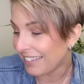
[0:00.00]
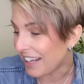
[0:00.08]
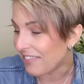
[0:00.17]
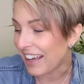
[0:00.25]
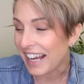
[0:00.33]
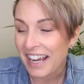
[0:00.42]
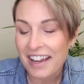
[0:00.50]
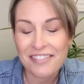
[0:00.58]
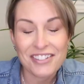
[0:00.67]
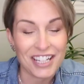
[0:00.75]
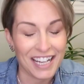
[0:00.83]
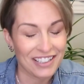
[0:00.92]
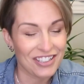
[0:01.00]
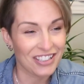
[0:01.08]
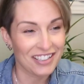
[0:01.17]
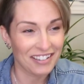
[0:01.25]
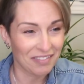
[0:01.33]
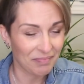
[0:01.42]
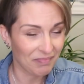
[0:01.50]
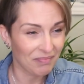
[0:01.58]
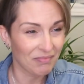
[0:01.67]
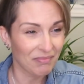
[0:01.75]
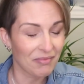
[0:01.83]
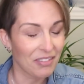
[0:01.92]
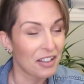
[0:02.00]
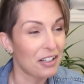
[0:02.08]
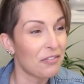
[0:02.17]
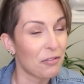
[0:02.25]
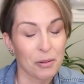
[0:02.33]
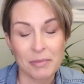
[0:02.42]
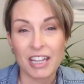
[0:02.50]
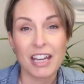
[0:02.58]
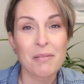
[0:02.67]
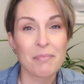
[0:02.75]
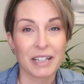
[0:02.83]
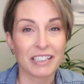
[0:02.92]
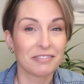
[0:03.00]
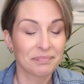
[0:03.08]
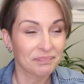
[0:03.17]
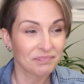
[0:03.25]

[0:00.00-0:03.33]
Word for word: they may have changed their formula, but